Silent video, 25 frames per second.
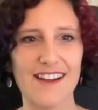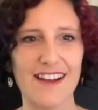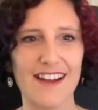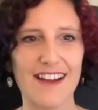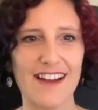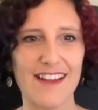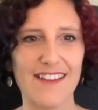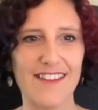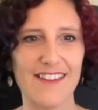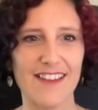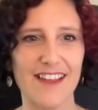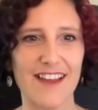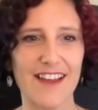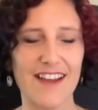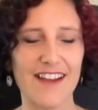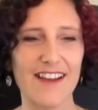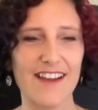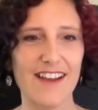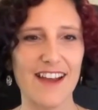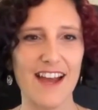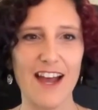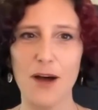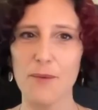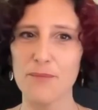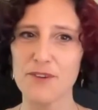and like
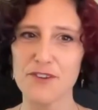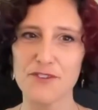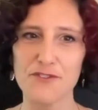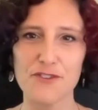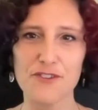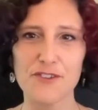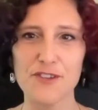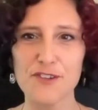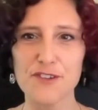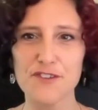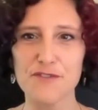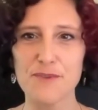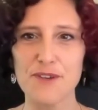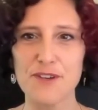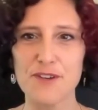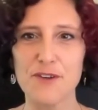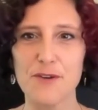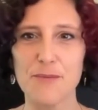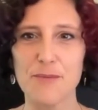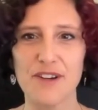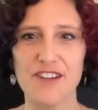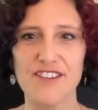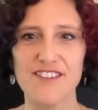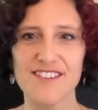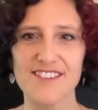helped introduce me to a
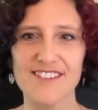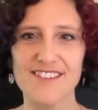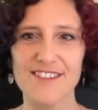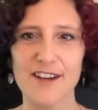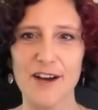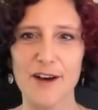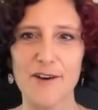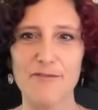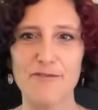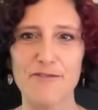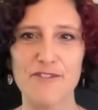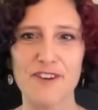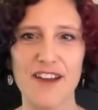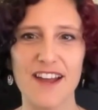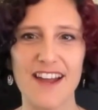bunch of stuff